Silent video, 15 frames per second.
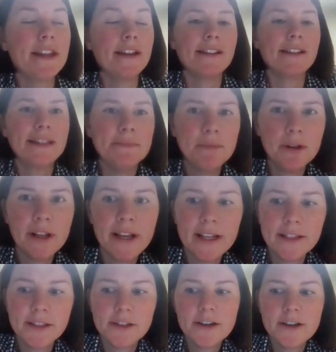think a simple
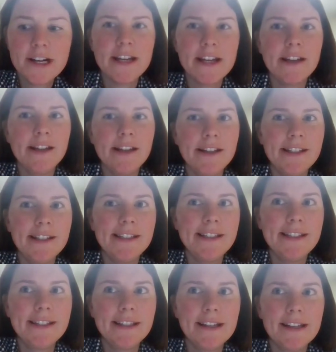answer
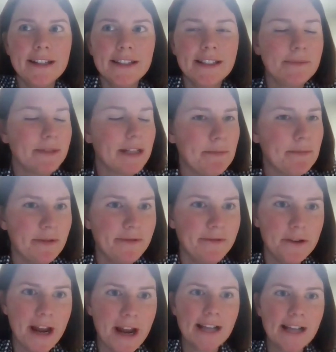is some type of
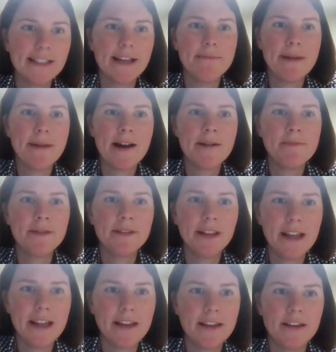food asset map
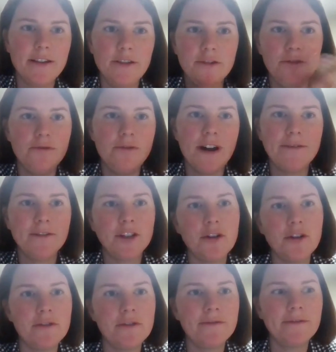like you have
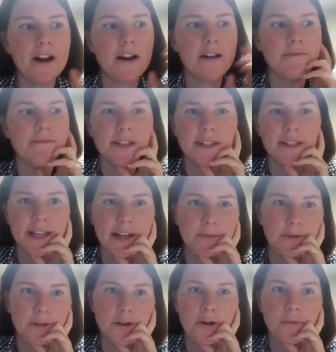shown from
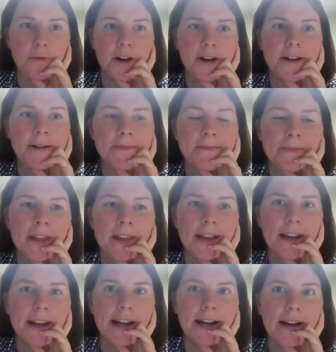Sustainable Coburg.
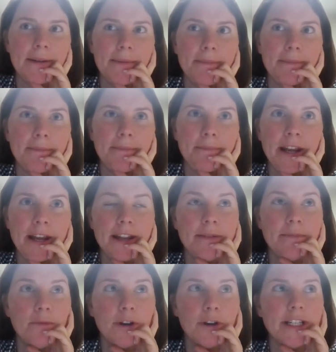But
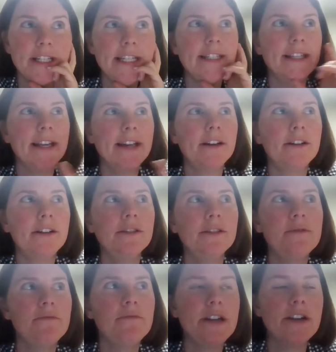in more
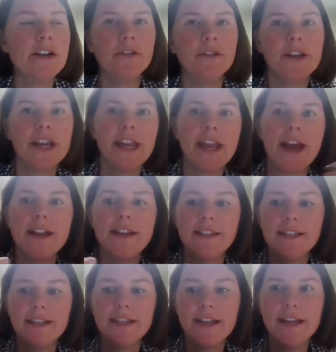detail, we are looking
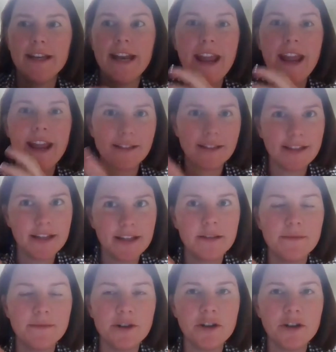at enhancing
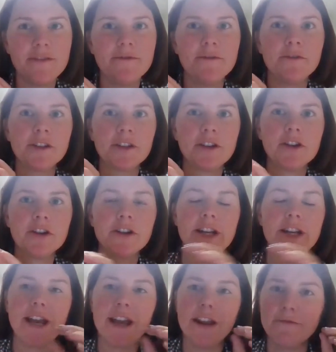community food
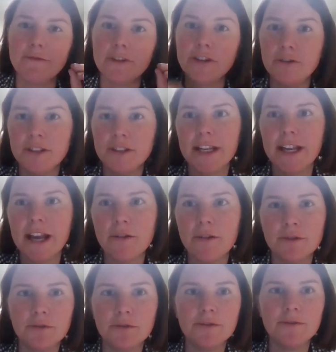security and reducing
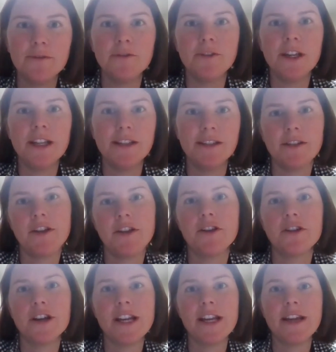household food
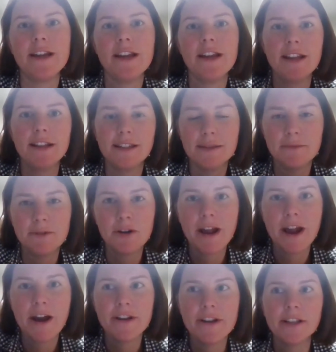insecurity in Simcoe
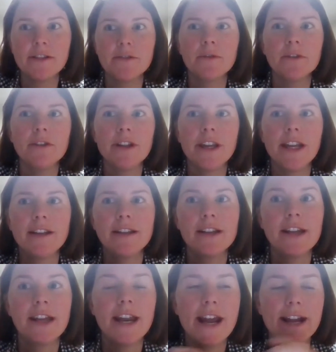County. So we're looking to
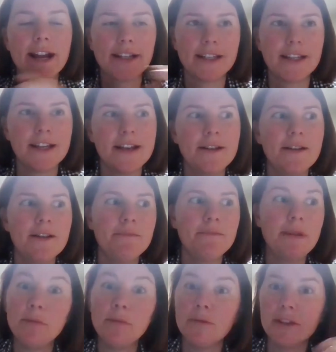connect
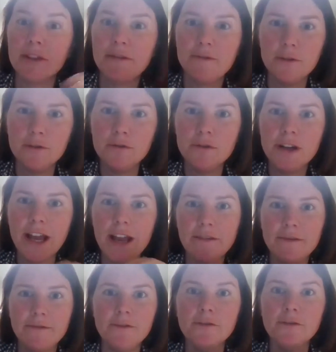people with food
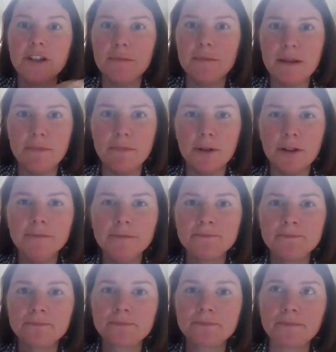and food to people.
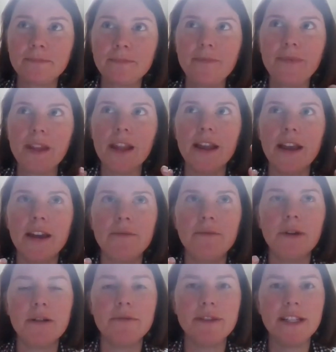And
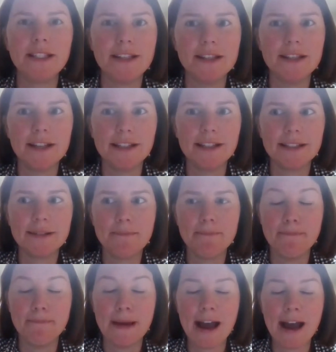where we see this
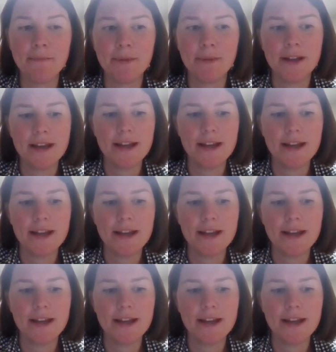map,